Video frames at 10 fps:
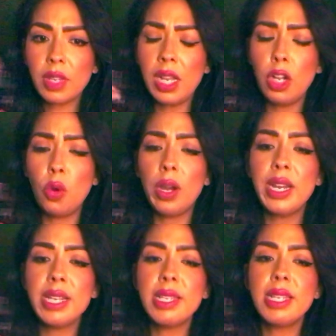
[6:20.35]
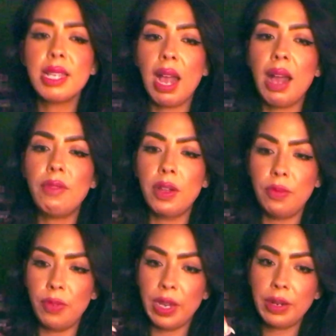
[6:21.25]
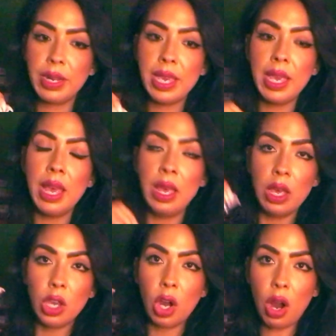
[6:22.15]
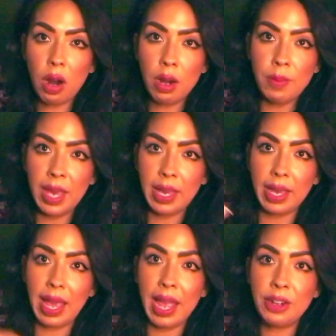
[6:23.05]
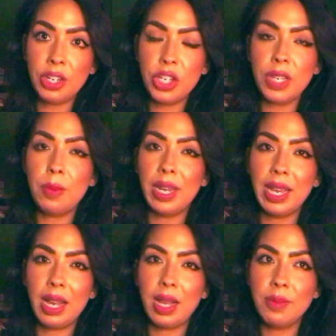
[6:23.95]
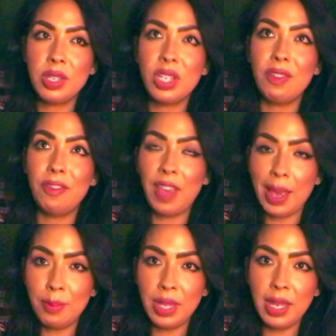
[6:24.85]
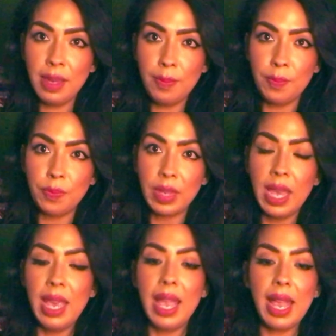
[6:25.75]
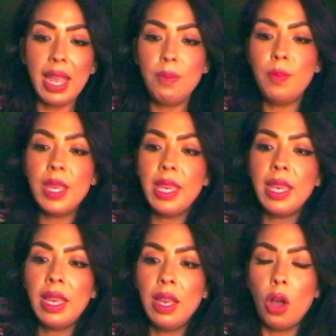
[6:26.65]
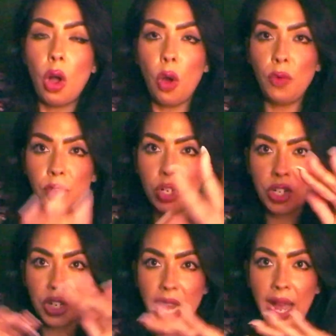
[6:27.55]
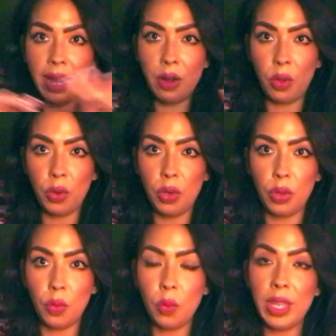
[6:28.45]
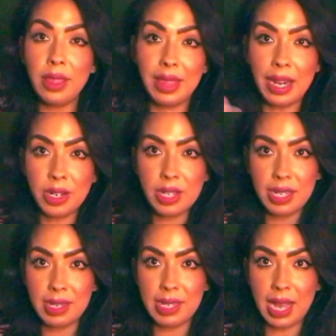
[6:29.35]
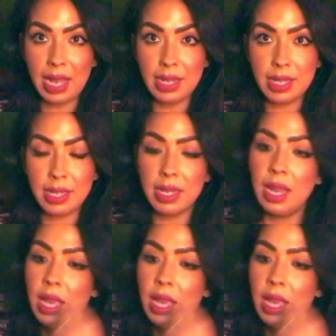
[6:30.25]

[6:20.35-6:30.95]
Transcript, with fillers: Aquariuses have a very karmic energy when it comes to family and being overshadowed with their success.